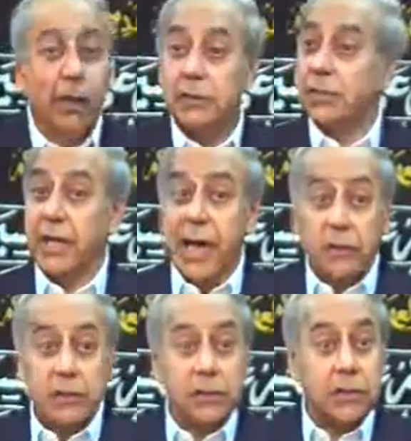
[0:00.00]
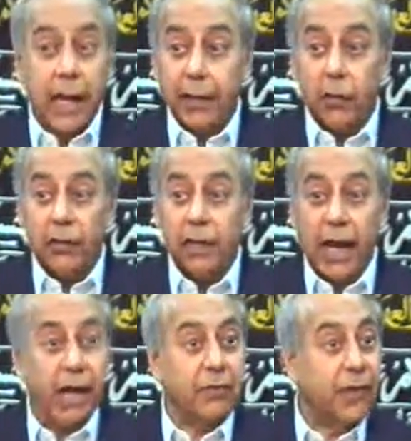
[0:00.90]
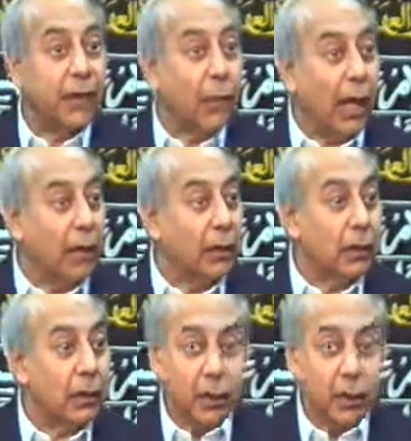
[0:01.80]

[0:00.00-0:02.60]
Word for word: says, yes, I know that ayah very well.